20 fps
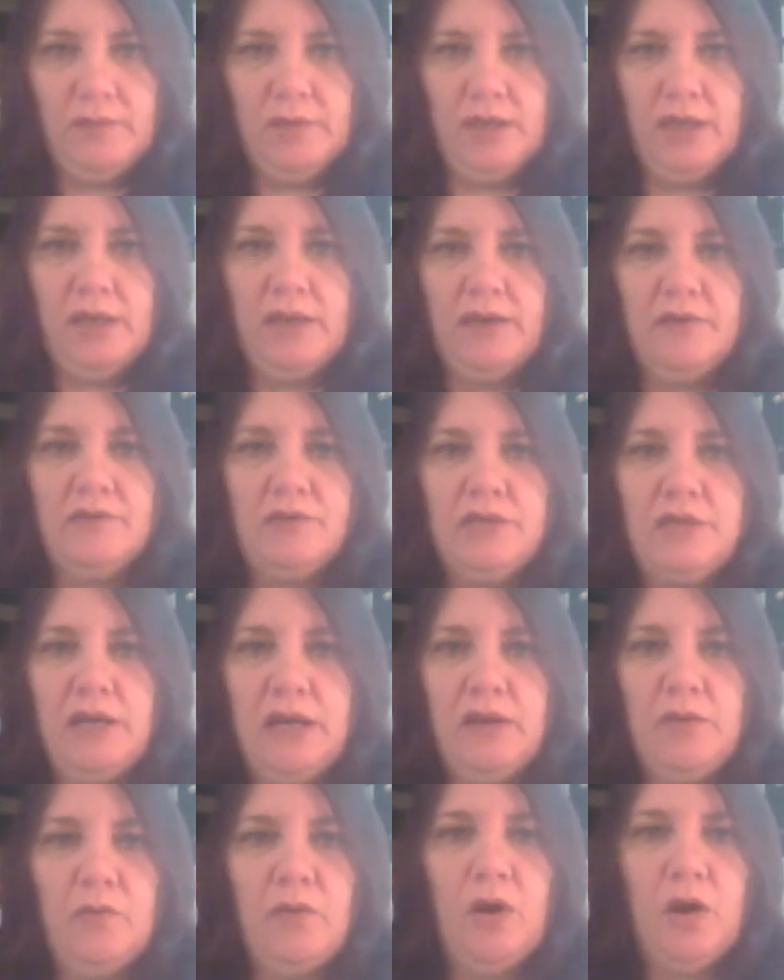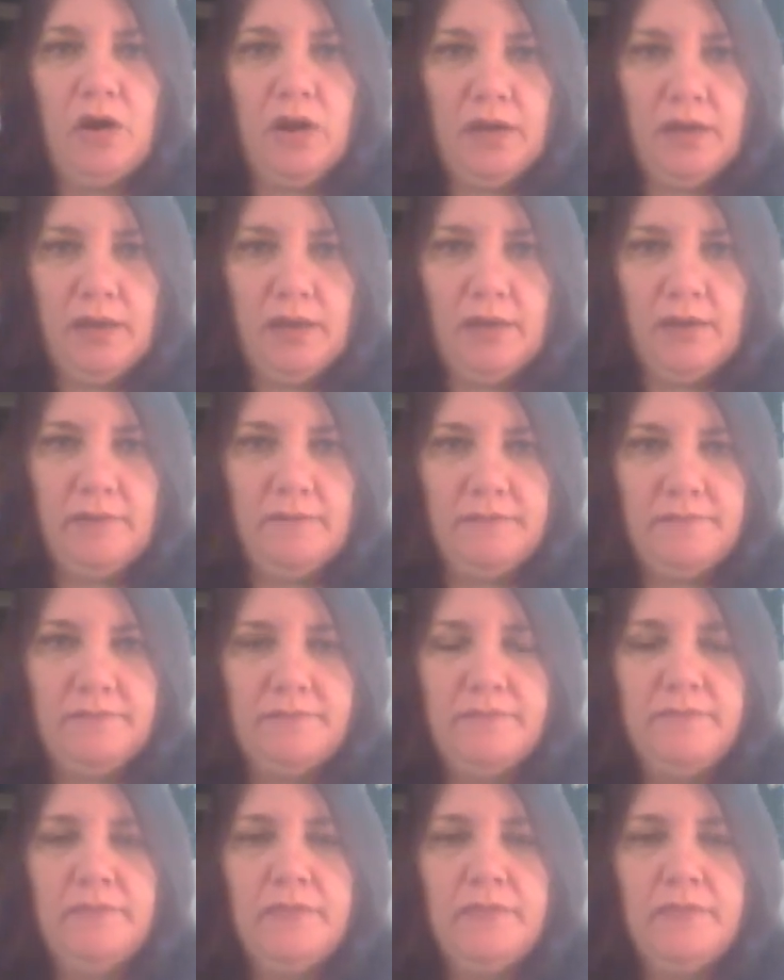being outside walking.